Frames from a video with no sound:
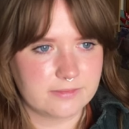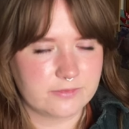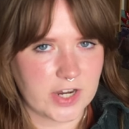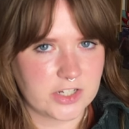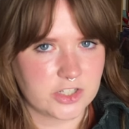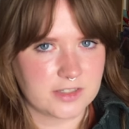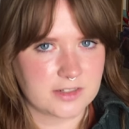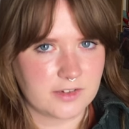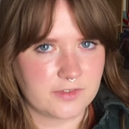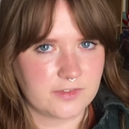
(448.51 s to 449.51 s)
French and
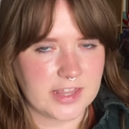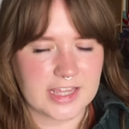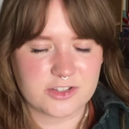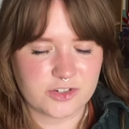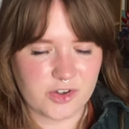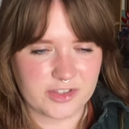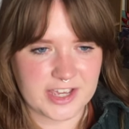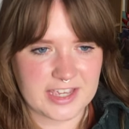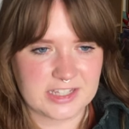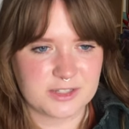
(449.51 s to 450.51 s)
stuff, and that is not the
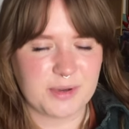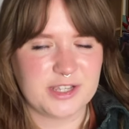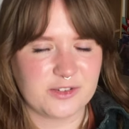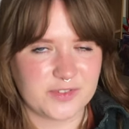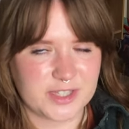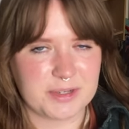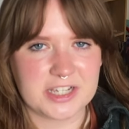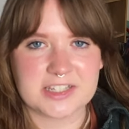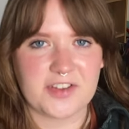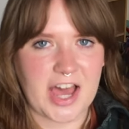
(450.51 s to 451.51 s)
case, but it's obviously
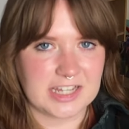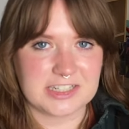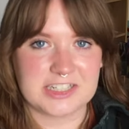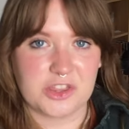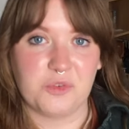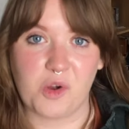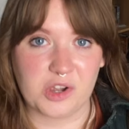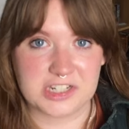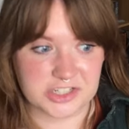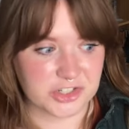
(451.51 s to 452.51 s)
because I've added in the
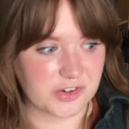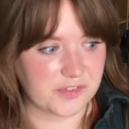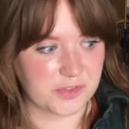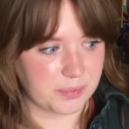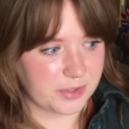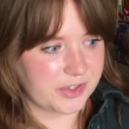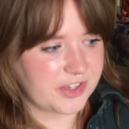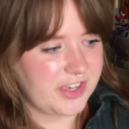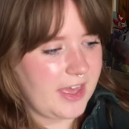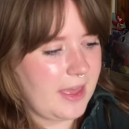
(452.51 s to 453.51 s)
wrong edition of the book.